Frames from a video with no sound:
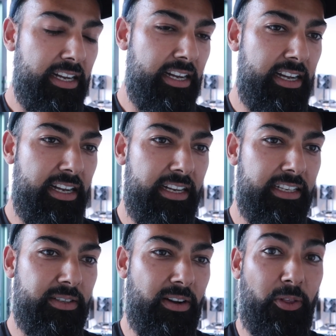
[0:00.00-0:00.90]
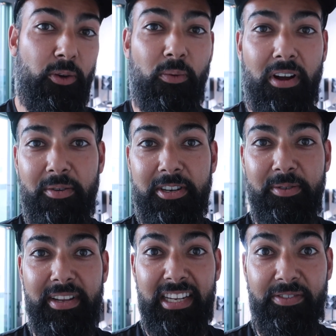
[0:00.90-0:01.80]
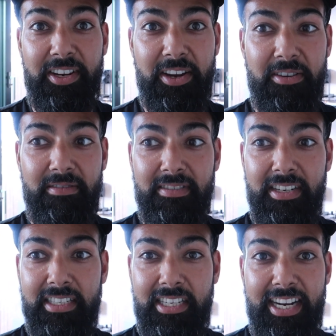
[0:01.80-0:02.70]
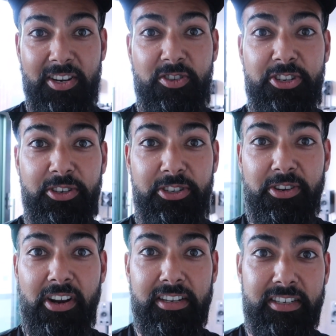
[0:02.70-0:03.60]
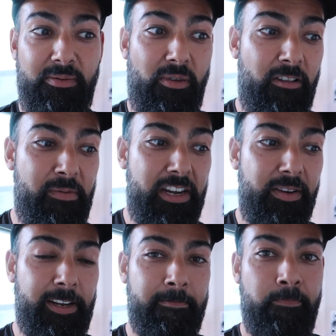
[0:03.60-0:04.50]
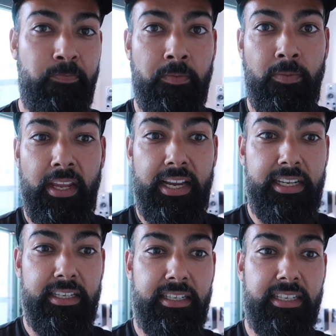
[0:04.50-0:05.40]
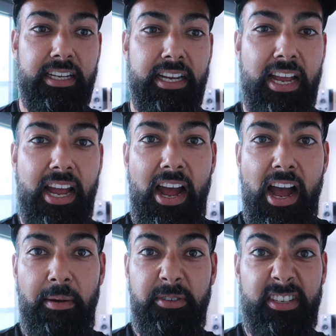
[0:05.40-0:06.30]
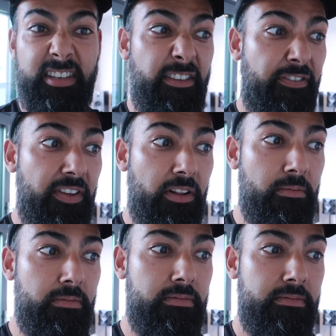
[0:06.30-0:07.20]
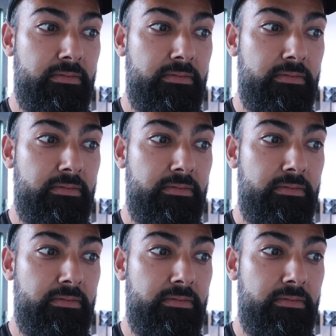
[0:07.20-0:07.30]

Uh, so I thought what I would do in this video to introduce you guys to what I've been doing is I'm just gonna film,